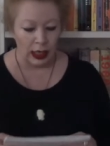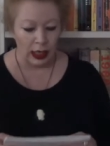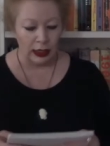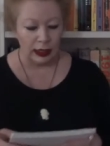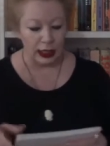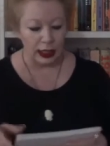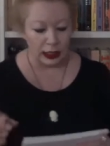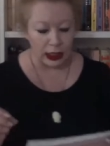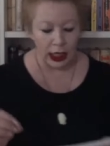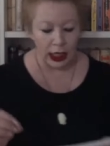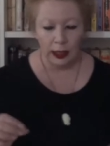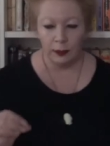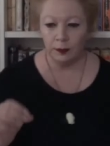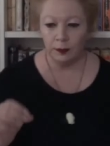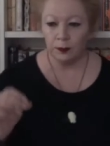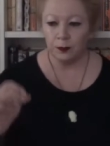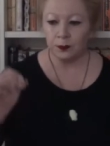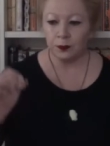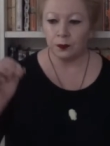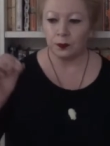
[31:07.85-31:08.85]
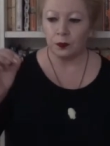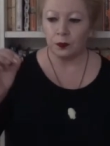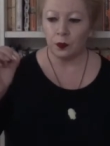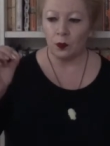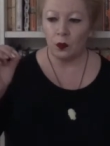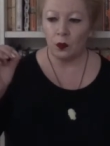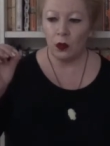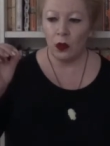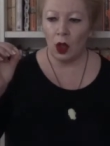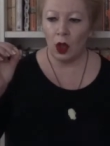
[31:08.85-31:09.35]
Now, team,
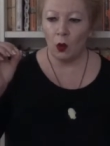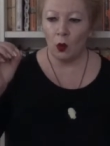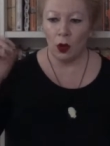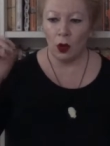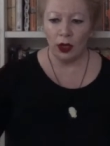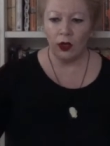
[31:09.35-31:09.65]
one